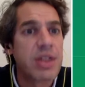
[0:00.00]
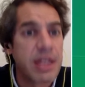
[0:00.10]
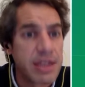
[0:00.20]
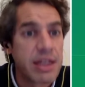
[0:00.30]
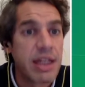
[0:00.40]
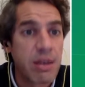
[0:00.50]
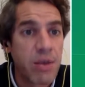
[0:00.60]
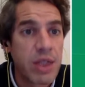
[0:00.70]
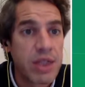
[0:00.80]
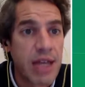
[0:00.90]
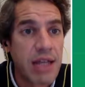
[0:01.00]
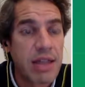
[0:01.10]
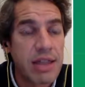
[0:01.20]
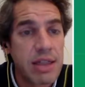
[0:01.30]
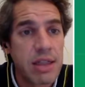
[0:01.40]
research team with
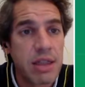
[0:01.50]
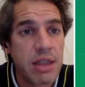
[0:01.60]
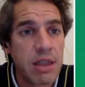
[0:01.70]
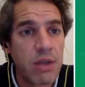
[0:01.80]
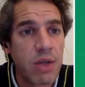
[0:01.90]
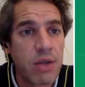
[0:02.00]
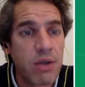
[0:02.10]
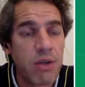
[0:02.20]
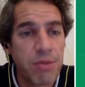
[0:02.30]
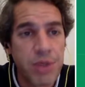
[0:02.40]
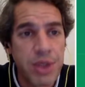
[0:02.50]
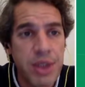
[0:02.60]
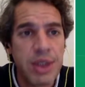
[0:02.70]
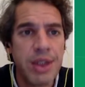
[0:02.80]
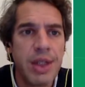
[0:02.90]
scientists in quantum
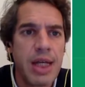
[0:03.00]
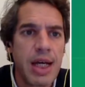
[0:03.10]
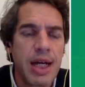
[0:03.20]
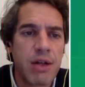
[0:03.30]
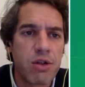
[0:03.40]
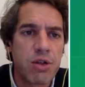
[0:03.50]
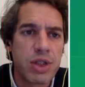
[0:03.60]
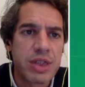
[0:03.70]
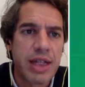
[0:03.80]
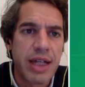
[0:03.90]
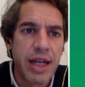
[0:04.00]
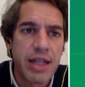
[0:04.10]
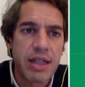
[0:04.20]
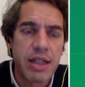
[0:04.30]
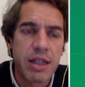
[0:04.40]
computing and also start
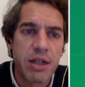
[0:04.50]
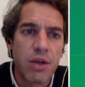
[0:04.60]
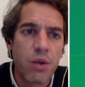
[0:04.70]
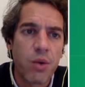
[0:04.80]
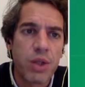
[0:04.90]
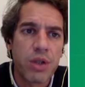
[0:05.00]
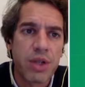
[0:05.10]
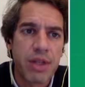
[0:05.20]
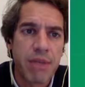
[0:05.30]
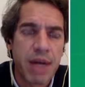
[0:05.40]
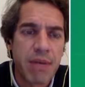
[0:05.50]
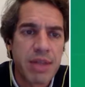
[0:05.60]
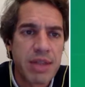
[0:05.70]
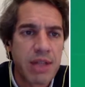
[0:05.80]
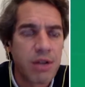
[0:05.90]
engaging with other
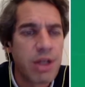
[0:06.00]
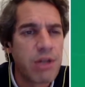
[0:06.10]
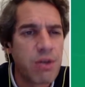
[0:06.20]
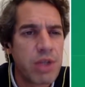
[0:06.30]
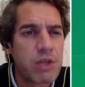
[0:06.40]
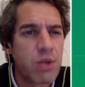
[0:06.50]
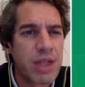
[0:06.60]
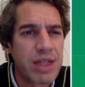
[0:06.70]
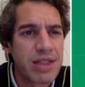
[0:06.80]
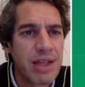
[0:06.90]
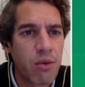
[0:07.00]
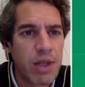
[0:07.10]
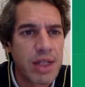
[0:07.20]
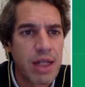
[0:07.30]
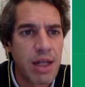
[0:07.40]
departments and other units to understand
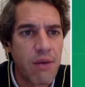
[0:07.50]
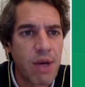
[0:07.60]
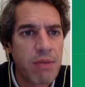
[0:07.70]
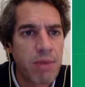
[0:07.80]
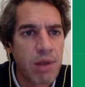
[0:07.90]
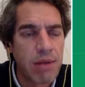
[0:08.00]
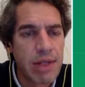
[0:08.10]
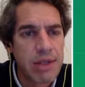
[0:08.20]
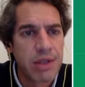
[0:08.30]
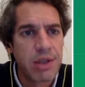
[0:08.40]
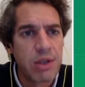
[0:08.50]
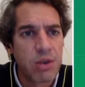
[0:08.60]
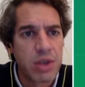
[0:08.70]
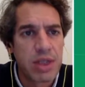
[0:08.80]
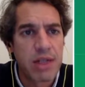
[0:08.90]
what are the right problems
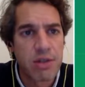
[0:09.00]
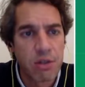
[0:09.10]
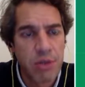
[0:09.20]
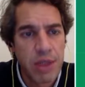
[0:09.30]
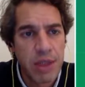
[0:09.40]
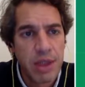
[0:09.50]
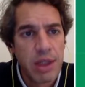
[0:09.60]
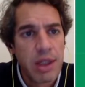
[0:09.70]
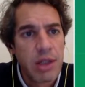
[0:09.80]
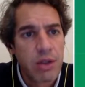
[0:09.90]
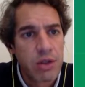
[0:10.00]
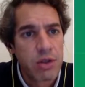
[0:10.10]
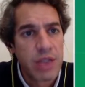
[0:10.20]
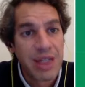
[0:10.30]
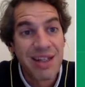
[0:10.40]
to start solving,
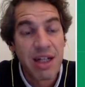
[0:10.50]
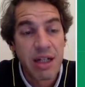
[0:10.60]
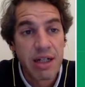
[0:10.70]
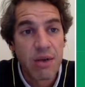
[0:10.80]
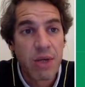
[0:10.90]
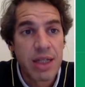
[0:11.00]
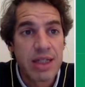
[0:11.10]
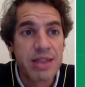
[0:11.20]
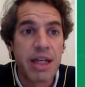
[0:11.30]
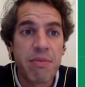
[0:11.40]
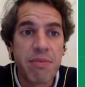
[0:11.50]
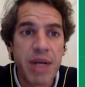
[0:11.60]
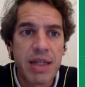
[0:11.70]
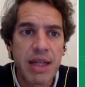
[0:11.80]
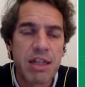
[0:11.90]
also taking care what is the
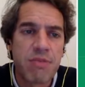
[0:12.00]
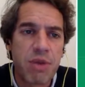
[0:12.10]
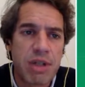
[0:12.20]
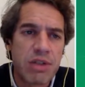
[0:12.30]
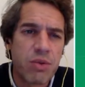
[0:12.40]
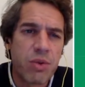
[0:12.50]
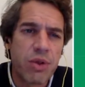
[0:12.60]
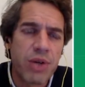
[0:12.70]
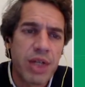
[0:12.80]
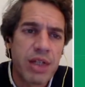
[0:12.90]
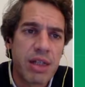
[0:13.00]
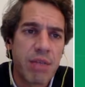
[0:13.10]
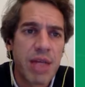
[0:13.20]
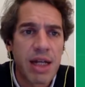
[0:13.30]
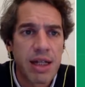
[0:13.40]
impact that these problems could create in
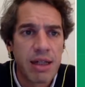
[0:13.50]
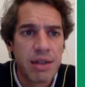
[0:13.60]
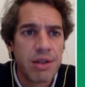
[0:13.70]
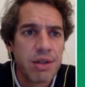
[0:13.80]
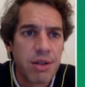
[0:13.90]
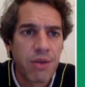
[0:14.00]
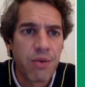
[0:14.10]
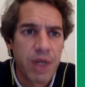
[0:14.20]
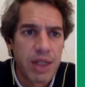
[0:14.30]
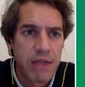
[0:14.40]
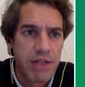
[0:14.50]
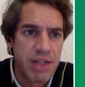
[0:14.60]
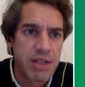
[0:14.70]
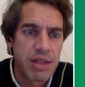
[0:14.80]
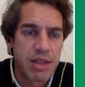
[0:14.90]
the PL or create
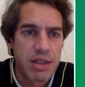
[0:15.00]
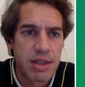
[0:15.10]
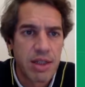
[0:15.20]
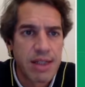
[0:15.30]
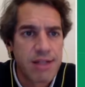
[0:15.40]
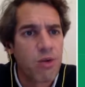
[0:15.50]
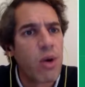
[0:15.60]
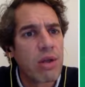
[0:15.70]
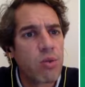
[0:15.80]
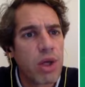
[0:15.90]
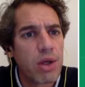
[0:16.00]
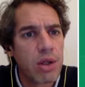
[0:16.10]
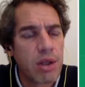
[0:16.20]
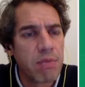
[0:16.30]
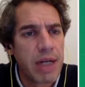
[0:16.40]
efficiency. This is what we
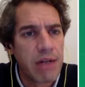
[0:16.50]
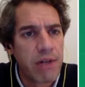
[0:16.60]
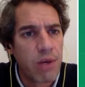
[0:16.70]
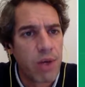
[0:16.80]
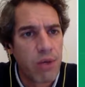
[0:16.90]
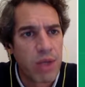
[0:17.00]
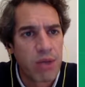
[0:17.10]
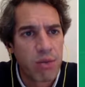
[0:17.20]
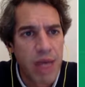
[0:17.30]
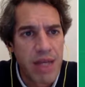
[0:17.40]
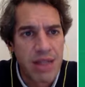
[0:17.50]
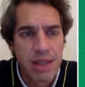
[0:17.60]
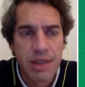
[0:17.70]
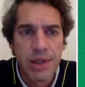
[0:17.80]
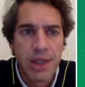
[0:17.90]
call part of our quantum
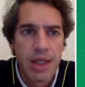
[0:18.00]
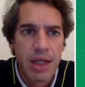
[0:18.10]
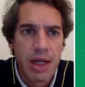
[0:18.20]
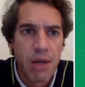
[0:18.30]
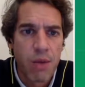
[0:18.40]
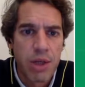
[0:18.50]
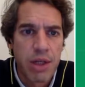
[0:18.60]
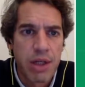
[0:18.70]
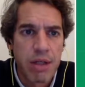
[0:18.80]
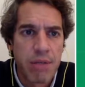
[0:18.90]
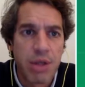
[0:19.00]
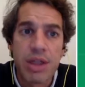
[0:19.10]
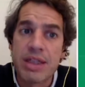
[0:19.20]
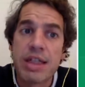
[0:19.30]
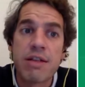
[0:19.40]
mindset, our uh,
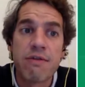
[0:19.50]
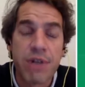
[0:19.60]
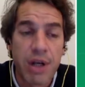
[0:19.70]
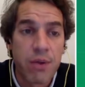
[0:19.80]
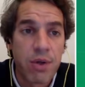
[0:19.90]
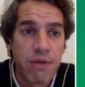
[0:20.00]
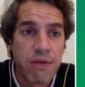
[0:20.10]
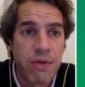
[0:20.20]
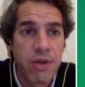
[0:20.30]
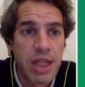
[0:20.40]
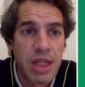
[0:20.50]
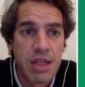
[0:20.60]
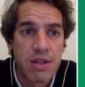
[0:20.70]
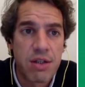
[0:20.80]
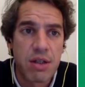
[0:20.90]
prioritization framework for
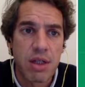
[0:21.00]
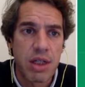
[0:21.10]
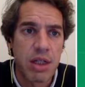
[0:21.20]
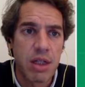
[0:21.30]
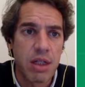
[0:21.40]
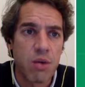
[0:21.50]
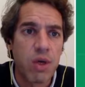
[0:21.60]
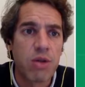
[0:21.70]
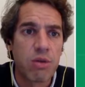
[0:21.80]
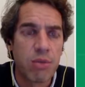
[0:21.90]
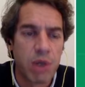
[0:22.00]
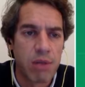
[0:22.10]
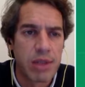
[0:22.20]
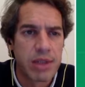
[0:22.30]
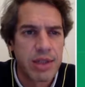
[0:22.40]
decision in quantum
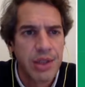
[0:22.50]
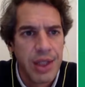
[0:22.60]
problems.